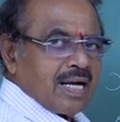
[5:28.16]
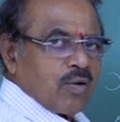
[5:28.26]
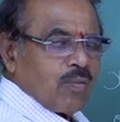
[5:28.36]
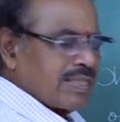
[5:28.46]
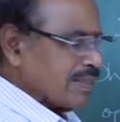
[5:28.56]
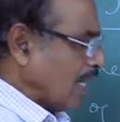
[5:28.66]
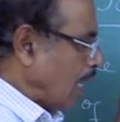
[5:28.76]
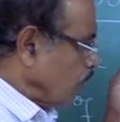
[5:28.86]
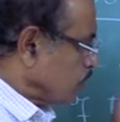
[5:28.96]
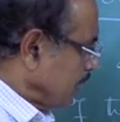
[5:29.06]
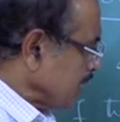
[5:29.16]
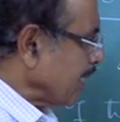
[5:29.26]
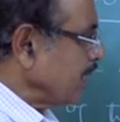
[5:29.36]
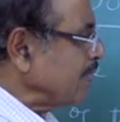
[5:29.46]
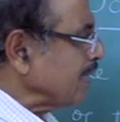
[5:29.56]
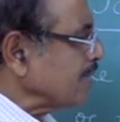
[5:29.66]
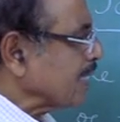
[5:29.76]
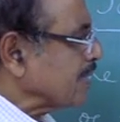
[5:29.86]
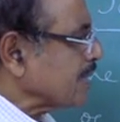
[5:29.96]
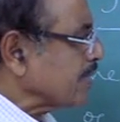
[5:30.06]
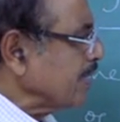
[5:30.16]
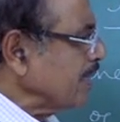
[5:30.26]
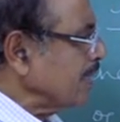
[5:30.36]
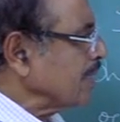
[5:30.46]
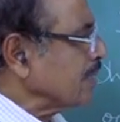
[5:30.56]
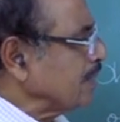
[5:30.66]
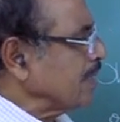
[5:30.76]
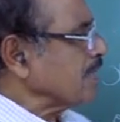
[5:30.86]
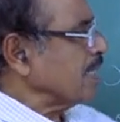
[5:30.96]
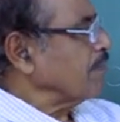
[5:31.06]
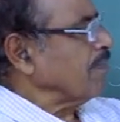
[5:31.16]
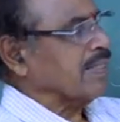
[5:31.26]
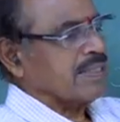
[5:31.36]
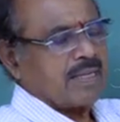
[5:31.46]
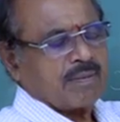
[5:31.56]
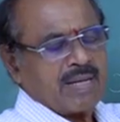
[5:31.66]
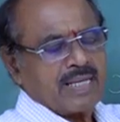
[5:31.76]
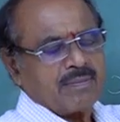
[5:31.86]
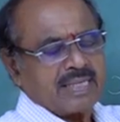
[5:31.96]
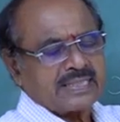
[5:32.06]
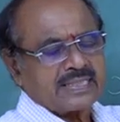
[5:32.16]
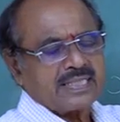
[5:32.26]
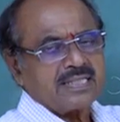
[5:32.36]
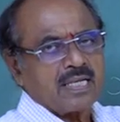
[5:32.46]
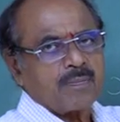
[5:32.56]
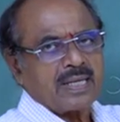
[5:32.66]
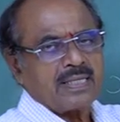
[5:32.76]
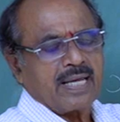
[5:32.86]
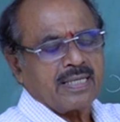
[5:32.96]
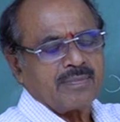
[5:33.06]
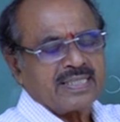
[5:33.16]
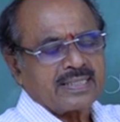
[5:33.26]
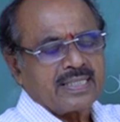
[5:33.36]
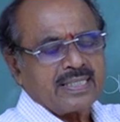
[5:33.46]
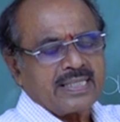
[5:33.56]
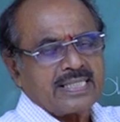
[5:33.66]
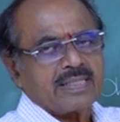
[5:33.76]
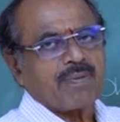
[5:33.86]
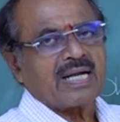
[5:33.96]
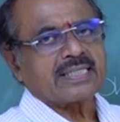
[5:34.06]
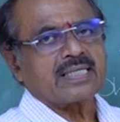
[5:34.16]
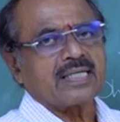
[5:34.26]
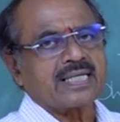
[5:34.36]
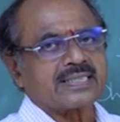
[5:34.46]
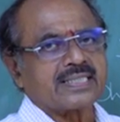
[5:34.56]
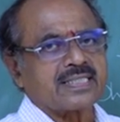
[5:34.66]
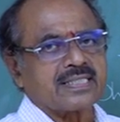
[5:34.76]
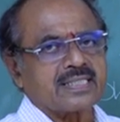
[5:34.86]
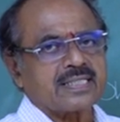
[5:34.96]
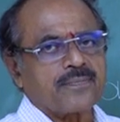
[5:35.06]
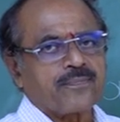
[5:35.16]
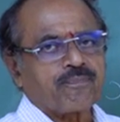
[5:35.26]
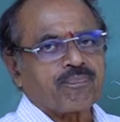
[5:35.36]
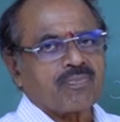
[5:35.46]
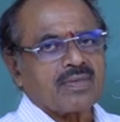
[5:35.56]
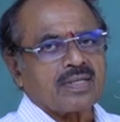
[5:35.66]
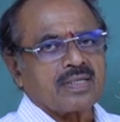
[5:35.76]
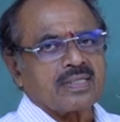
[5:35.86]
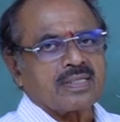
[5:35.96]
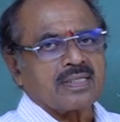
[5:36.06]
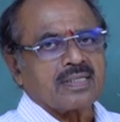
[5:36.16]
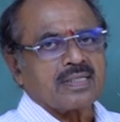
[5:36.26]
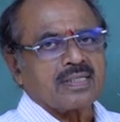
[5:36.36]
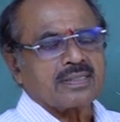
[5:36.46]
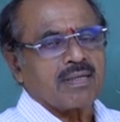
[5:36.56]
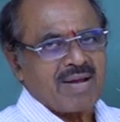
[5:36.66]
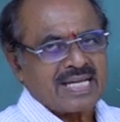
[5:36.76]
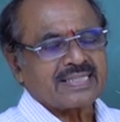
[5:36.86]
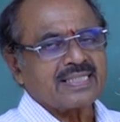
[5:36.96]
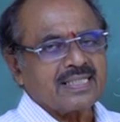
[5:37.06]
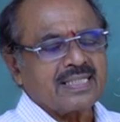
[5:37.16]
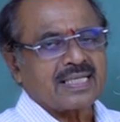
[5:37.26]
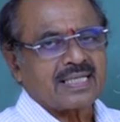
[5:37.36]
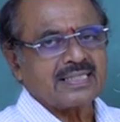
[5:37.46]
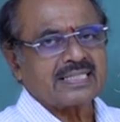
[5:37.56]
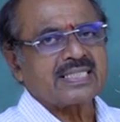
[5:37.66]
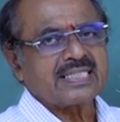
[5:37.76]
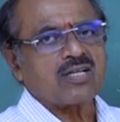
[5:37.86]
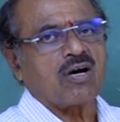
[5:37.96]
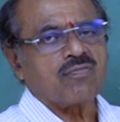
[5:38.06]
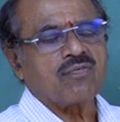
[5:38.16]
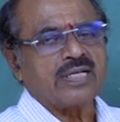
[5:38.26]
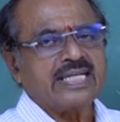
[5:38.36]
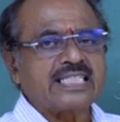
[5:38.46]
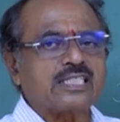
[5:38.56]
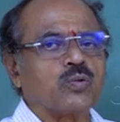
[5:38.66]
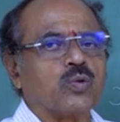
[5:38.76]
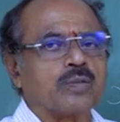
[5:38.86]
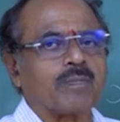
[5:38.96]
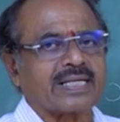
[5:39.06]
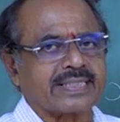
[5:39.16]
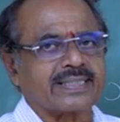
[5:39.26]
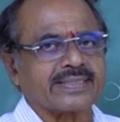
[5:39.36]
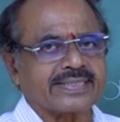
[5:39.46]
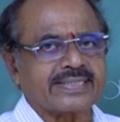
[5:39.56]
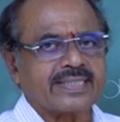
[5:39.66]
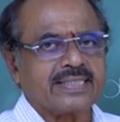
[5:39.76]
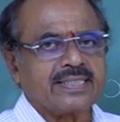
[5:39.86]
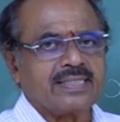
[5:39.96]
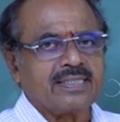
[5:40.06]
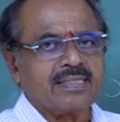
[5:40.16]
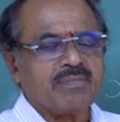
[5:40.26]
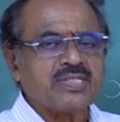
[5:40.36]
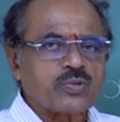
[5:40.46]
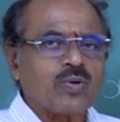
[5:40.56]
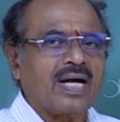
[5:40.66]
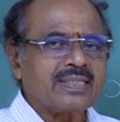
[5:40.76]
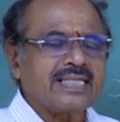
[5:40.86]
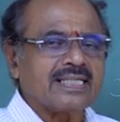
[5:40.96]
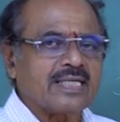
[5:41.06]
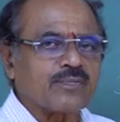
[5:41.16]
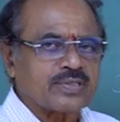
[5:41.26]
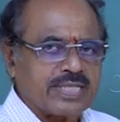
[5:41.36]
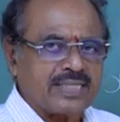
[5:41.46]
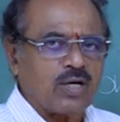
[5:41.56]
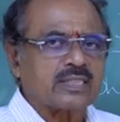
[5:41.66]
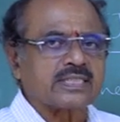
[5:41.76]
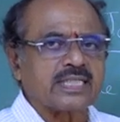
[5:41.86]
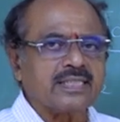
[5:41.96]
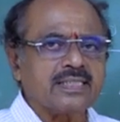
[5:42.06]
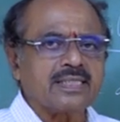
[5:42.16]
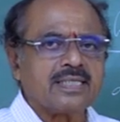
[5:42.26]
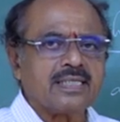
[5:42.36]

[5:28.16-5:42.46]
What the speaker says: how this element is existing? This existence of element is a particle existence. The matter consists of its own particles. Means what? If you say the oxygen